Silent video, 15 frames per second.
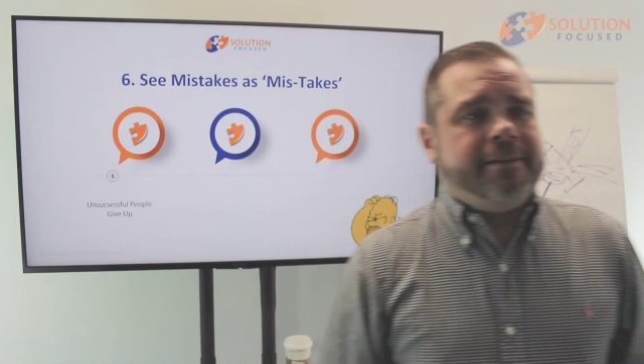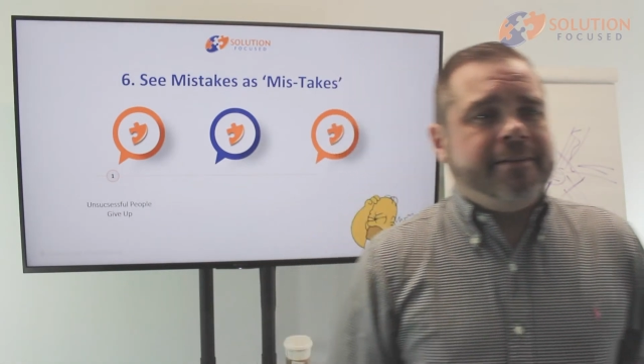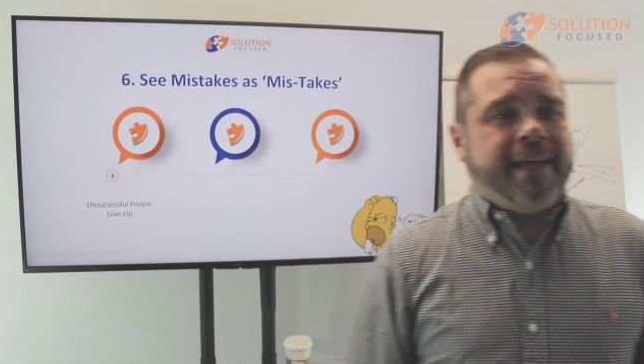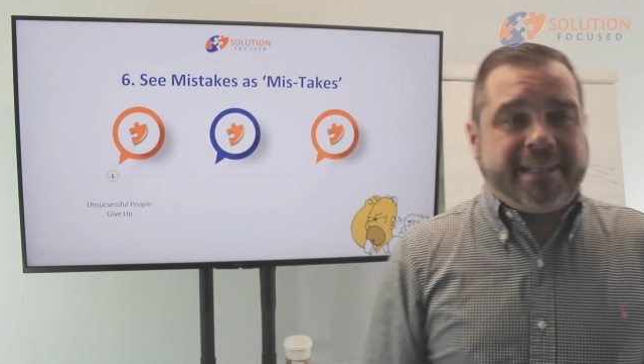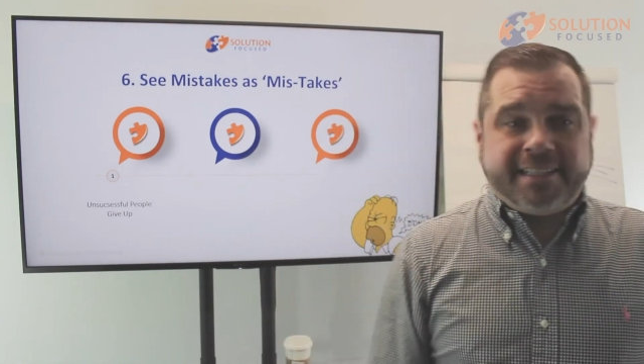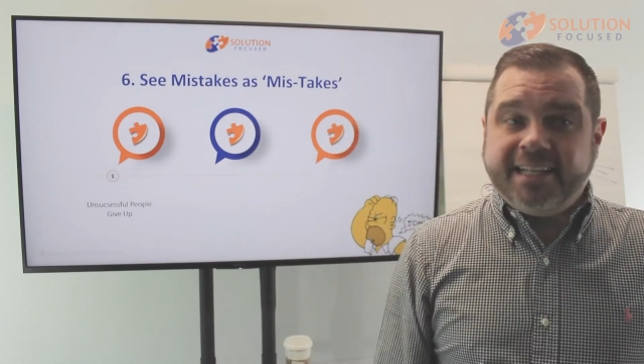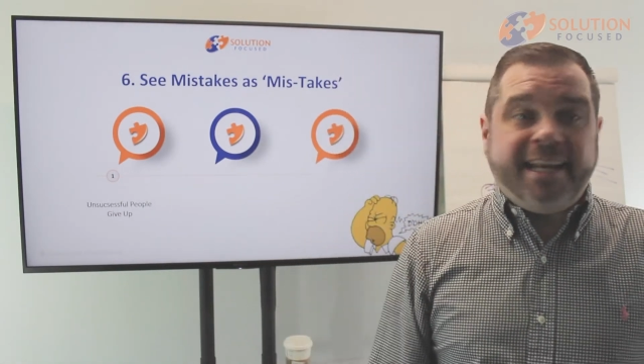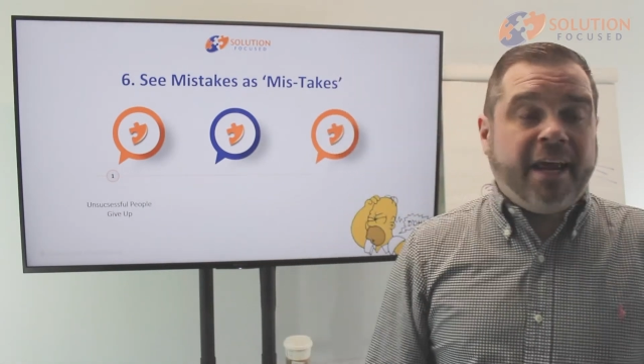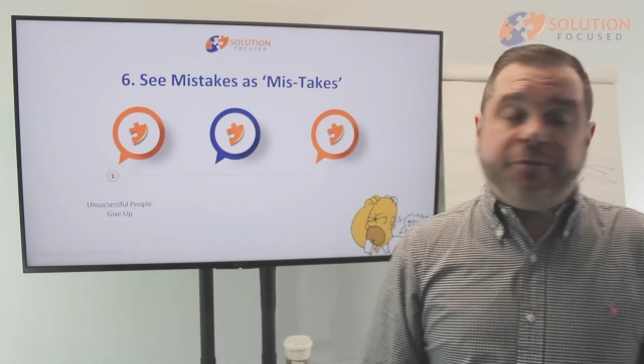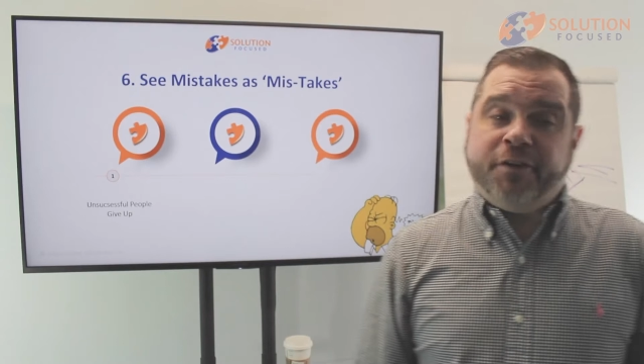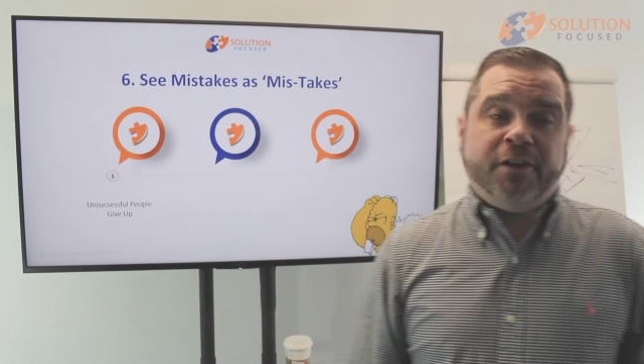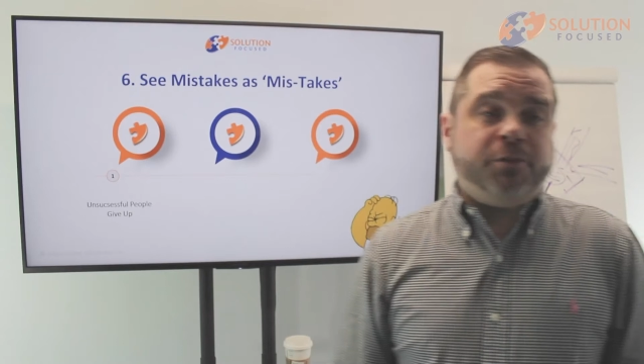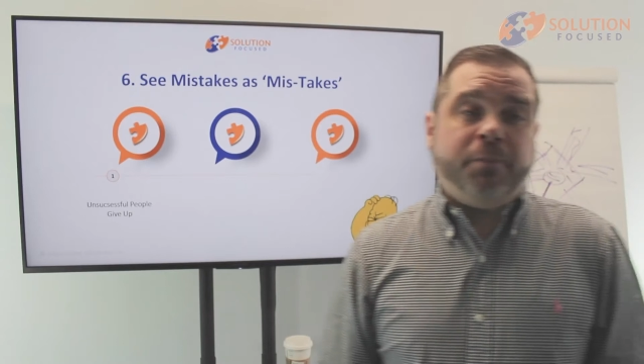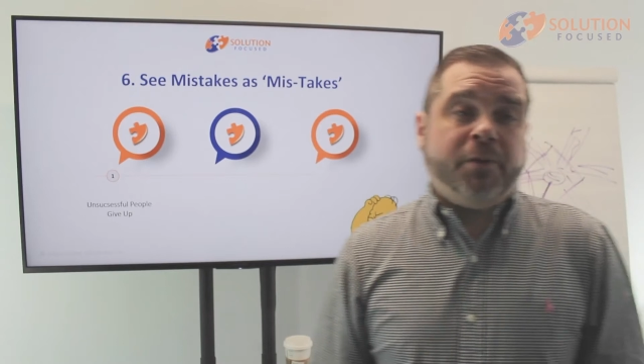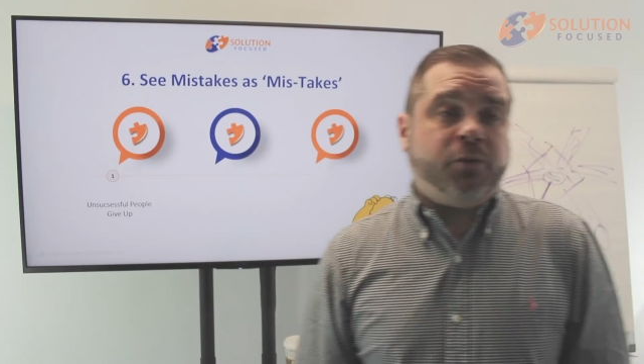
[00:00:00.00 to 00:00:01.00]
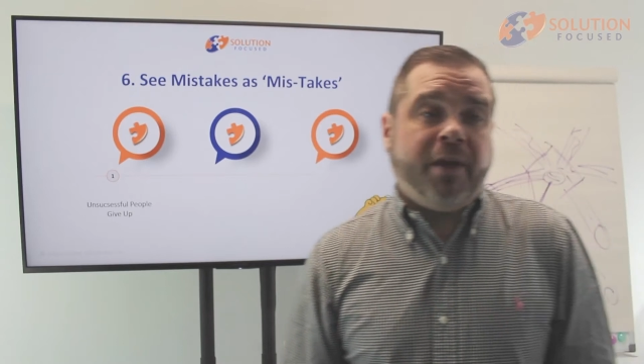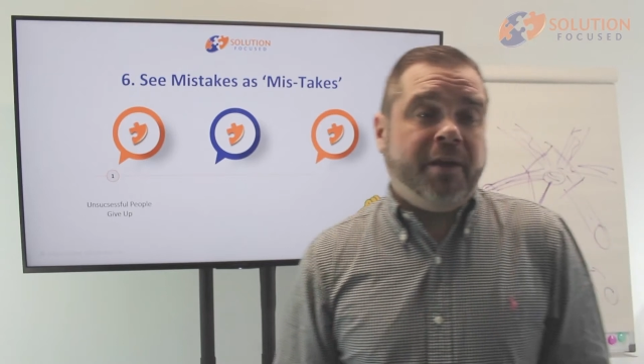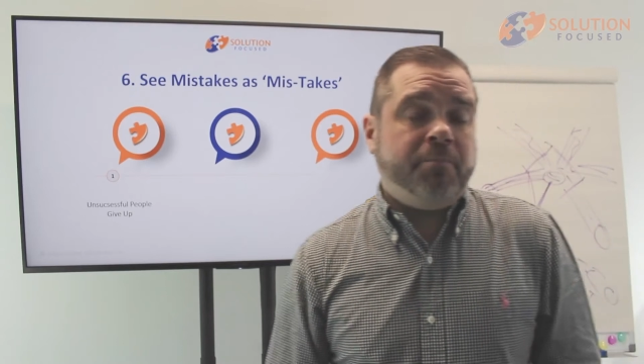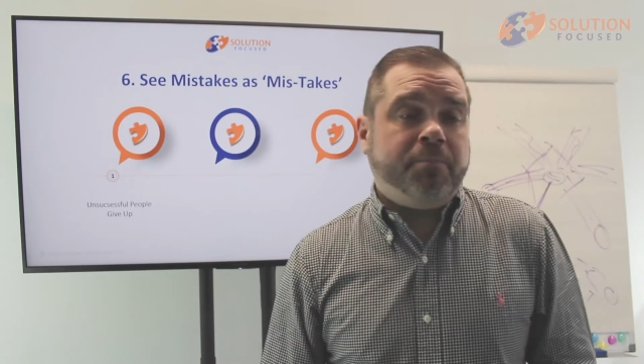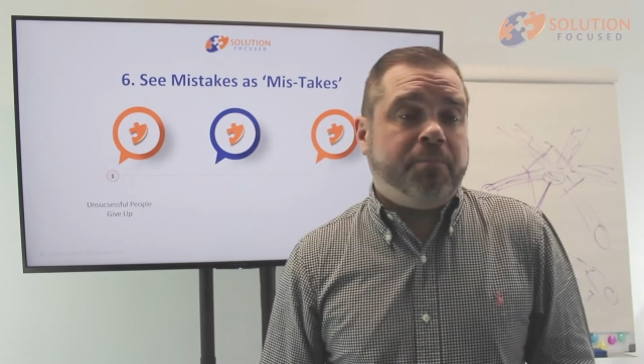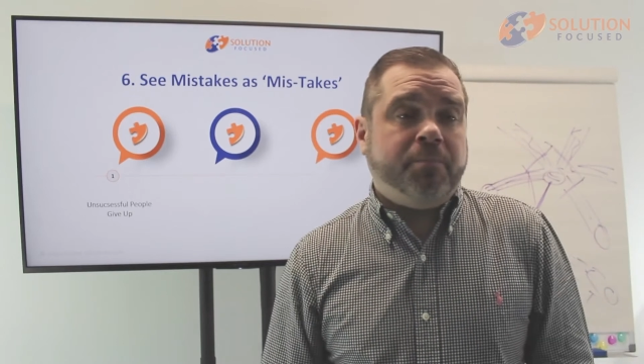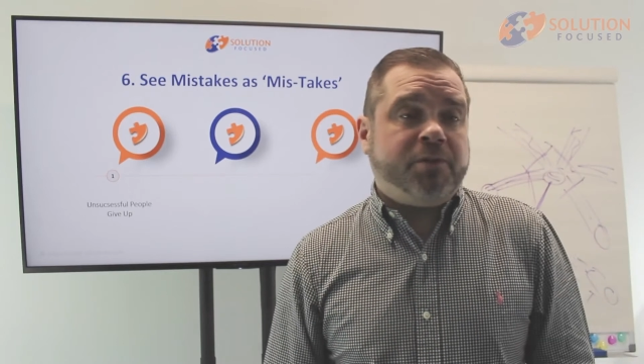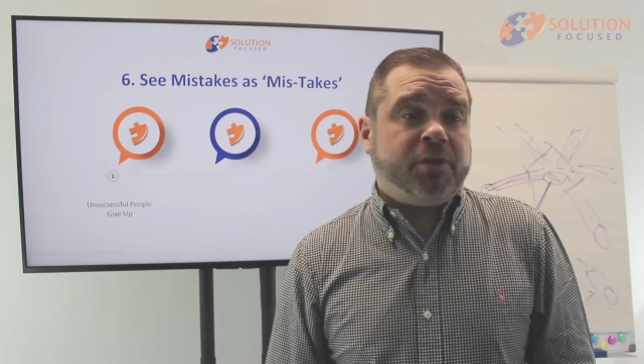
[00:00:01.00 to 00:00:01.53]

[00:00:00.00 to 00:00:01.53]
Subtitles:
That's the difference between